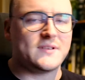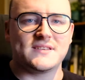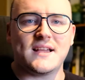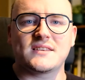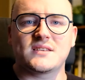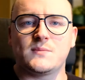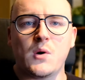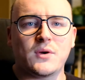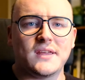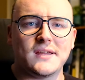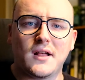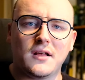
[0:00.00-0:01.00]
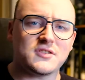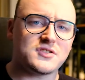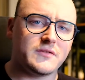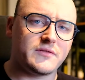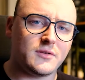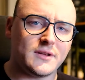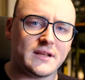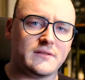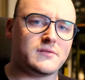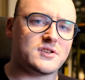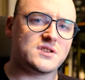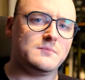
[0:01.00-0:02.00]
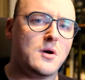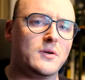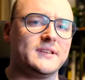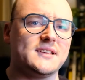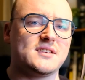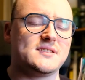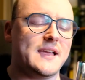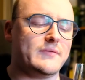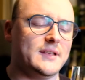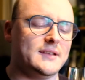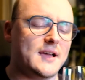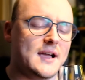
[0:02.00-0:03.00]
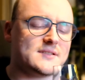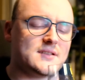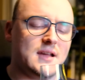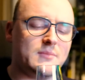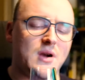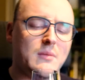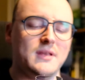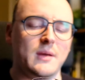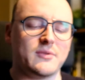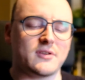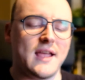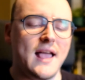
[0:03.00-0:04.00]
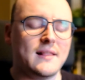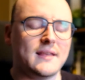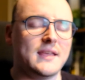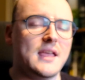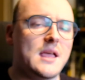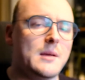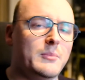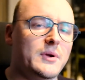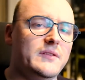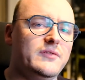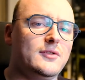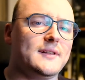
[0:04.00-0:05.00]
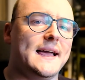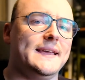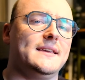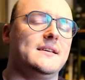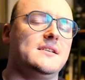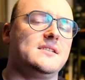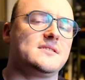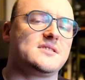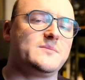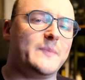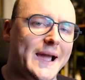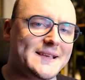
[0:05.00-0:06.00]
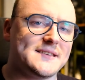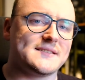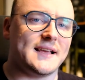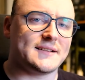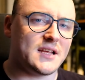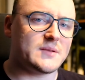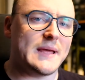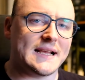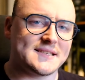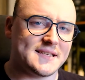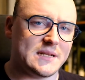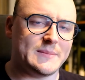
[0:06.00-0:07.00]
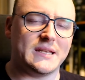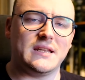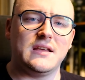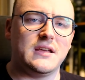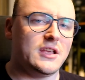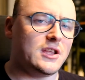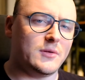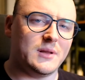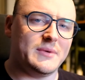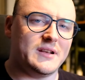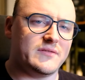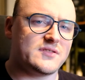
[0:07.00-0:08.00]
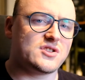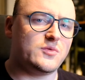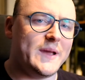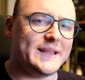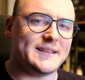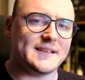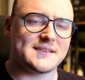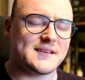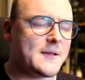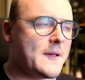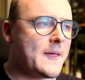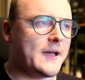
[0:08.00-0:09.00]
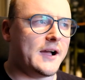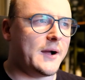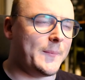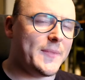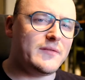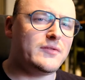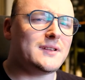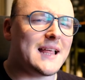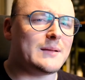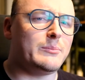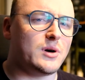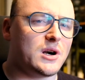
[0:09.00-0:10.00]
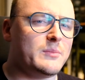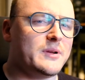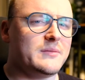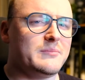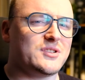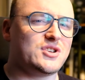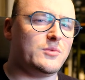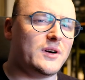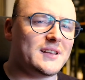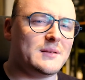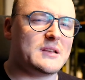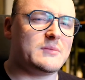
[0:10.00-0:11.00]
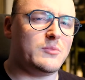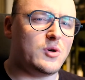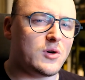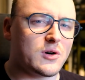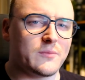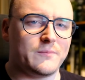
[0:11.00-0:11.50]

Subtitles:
not smoky at all, so if you're looking for smoke, this is definitely not probably up your alley. But if you like spices like nutmeg, cinnamon, a little bit of sweetness, if you like bourbon, but you want a little bit more,